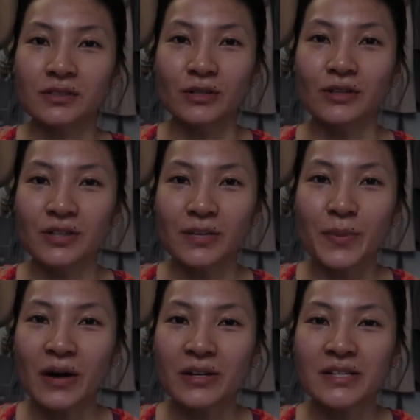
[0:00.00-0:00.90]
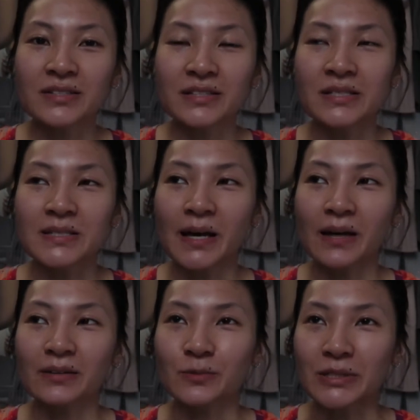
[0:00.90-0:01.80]
the good thing about us is
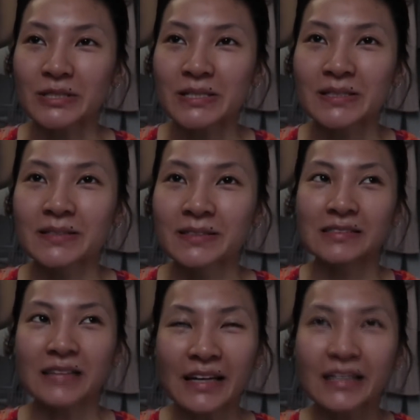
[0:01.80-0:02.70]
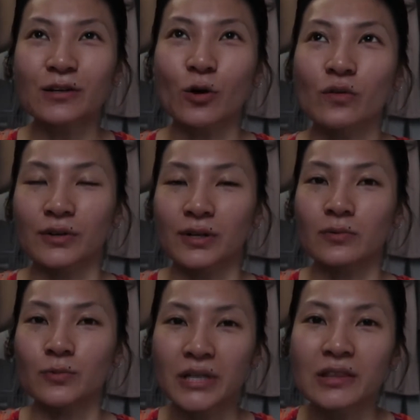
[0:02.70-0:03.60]
that we just not get over it,
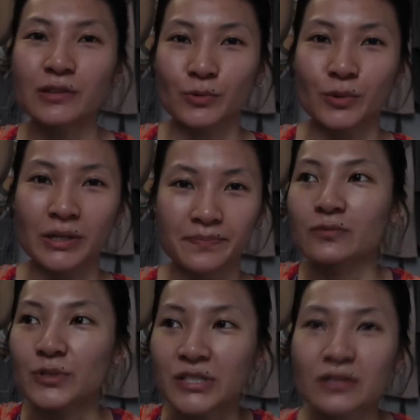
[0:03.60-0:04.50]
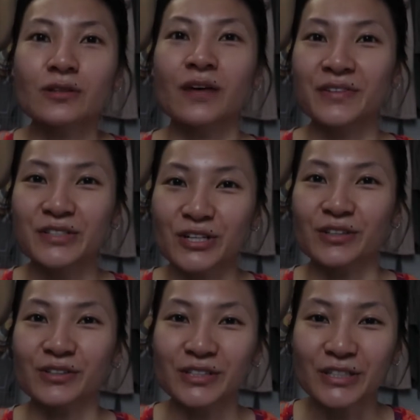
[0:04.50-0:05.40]
we get through it. We still love each
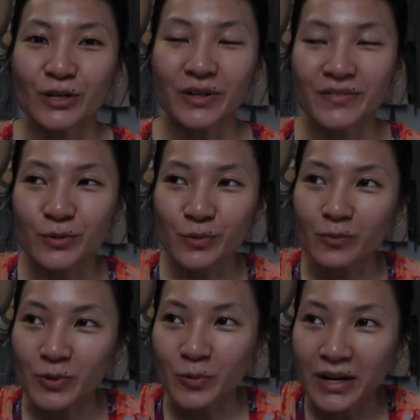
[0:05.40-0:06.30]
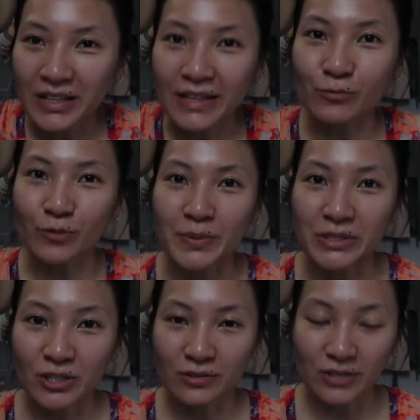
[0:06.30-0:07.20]
other, you know, even though we want to like rip
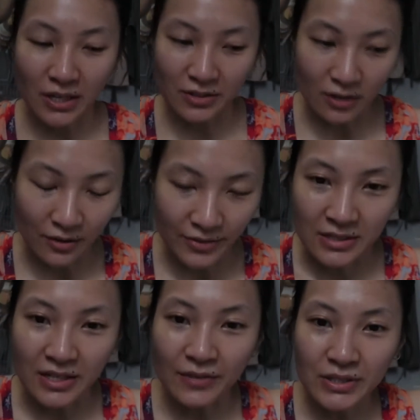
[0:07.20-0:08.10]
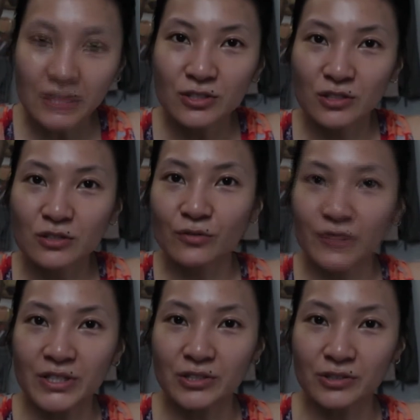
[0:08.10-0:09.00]
each other's heads off because everything is just so
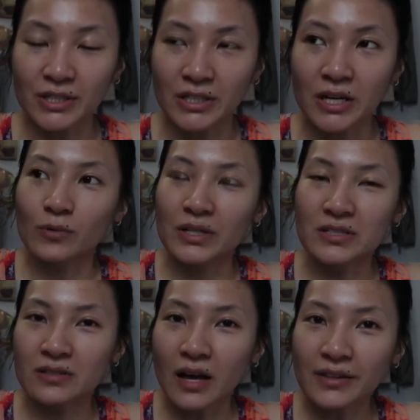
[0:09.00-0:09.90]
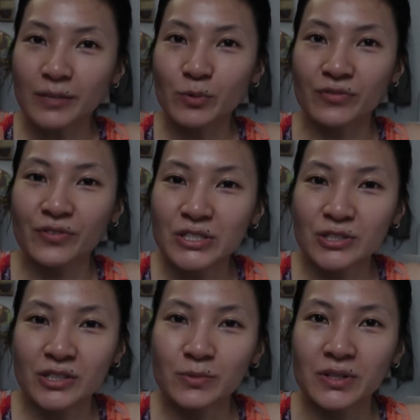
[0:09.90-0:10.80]
frustrating. It's not that we're
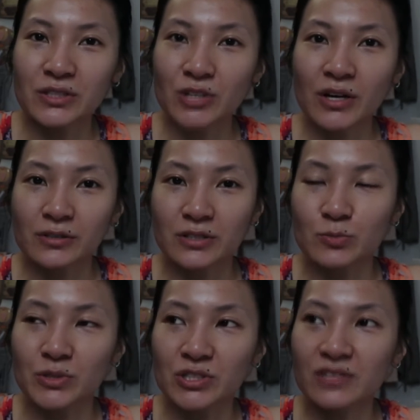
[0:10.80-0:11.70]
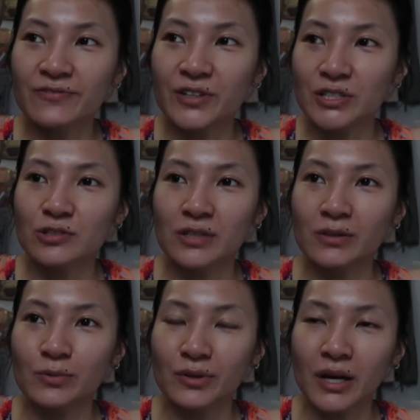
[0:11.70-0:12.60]
frustrated with each other, we're just
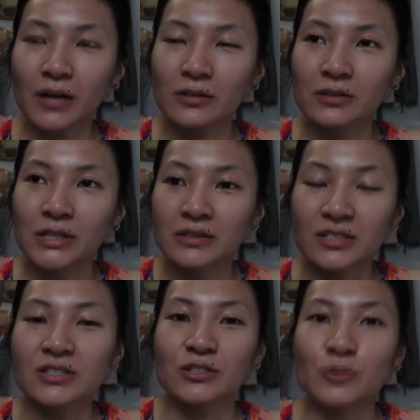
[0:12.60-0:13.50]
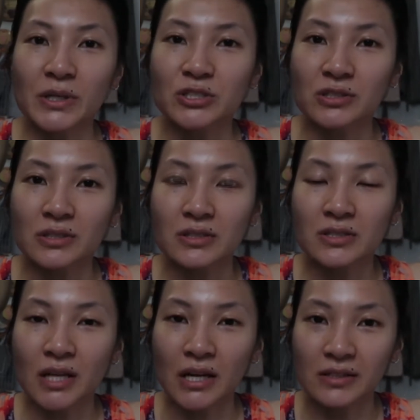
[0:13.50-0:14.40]
frustrated with how the situation is.
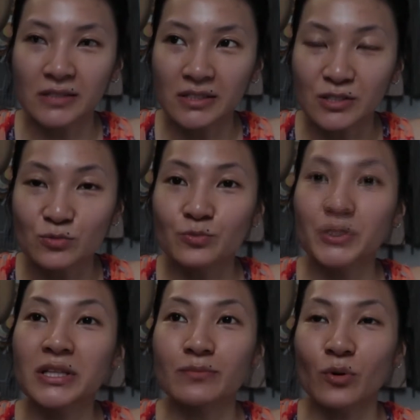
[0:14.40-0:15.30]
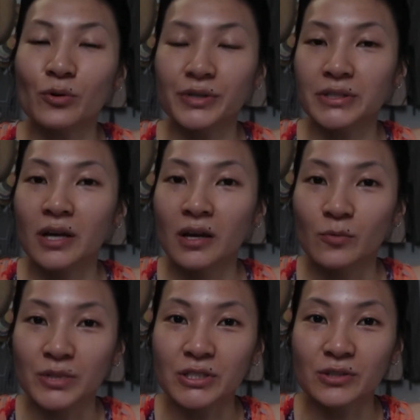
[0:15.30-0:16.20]
And I think that's really important
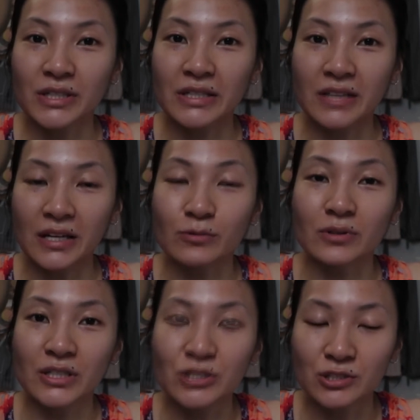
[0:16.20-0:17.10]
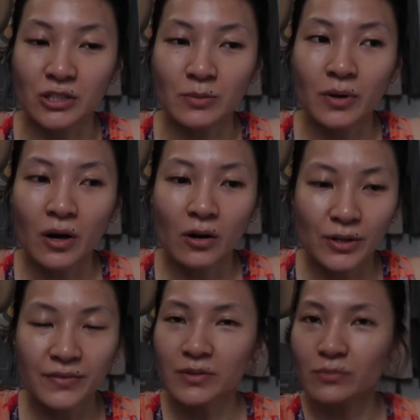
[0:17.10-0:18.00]
when you're in a relationship, or
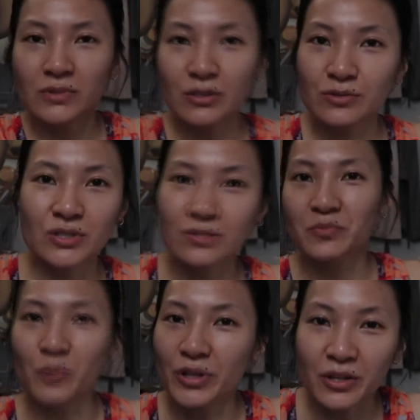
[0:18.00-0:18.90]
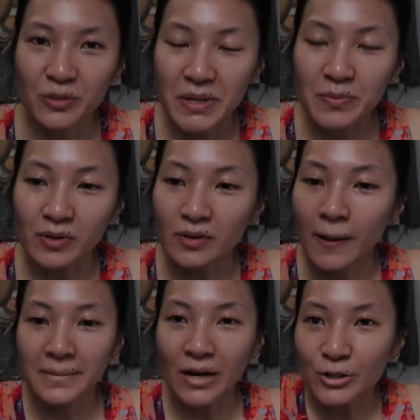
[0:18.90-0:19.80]
even, you know, just with other people.
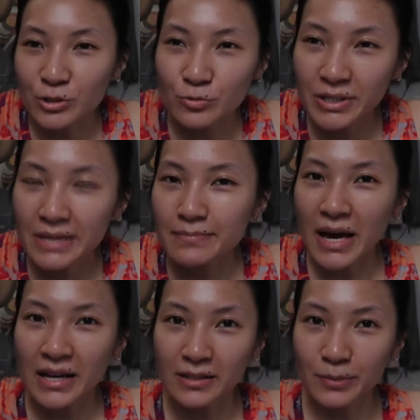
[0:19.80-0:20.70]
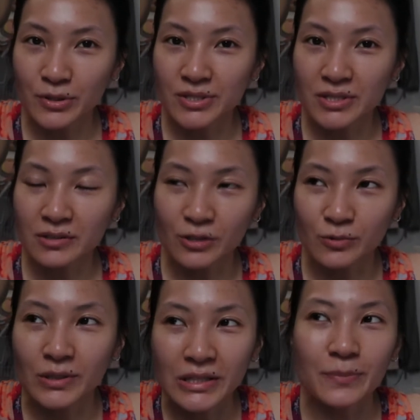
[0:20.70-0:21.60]
Are you really mad at the person? Are you
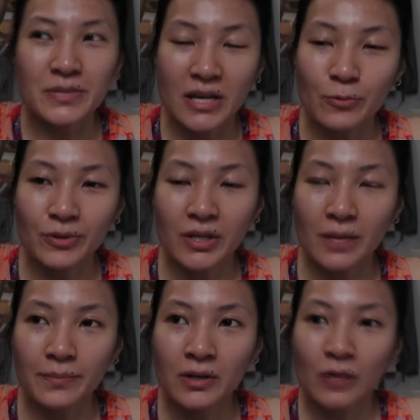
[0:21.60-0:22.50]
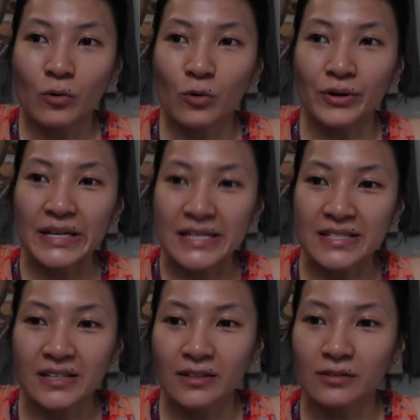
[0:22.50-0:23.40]
really upset with them? Or
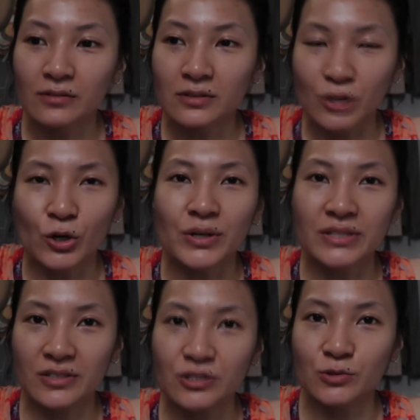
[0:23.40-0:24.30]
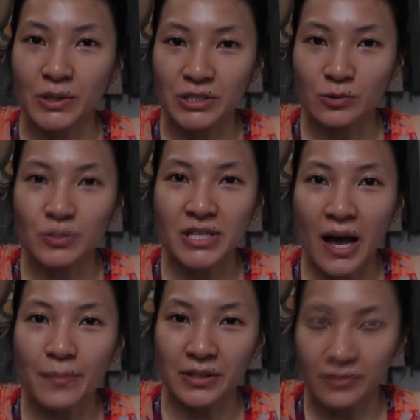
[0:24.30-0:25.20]
is it the current situation, what's
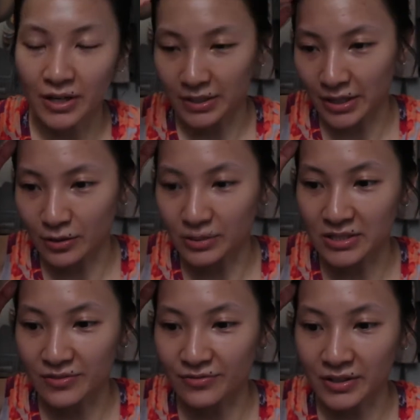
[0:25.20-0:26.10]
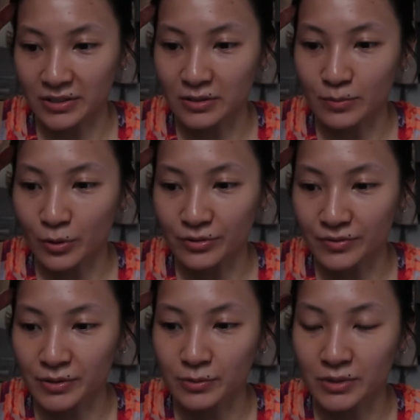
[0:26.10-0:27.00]
happening right now, that's affecting the both of
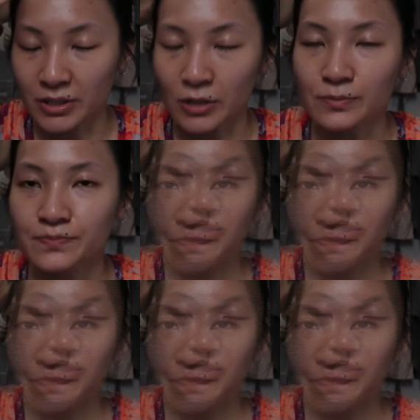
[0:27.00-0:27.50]
you, you know?